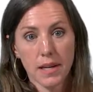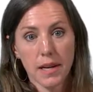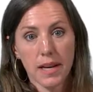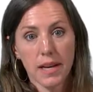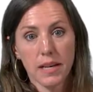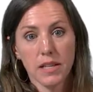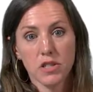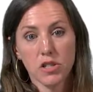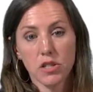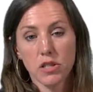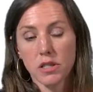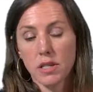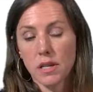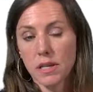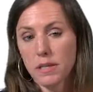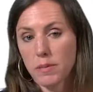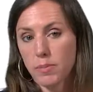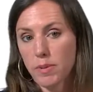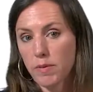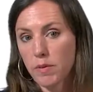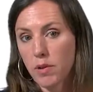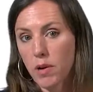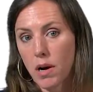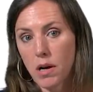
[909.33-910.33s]
and just as
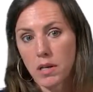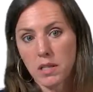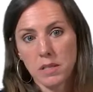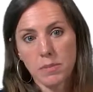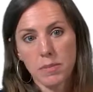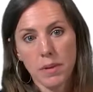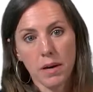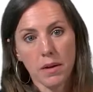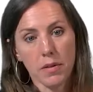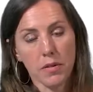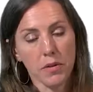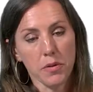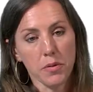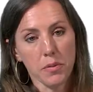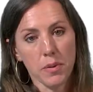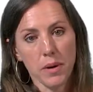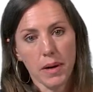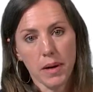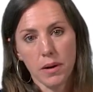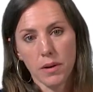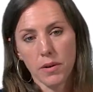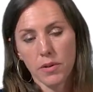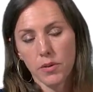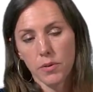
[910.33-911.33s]
we've talked about
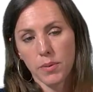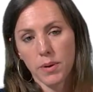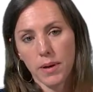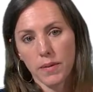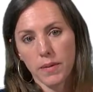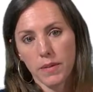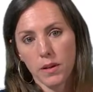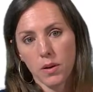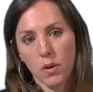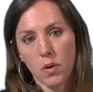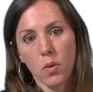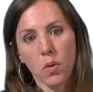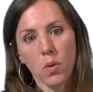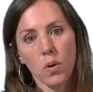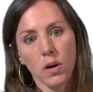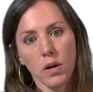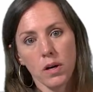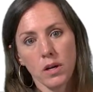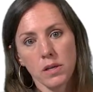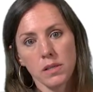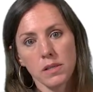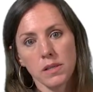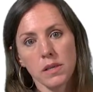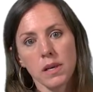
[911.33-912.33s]
throughout the
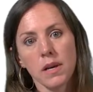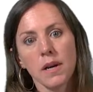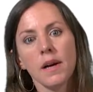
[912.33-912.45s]
course,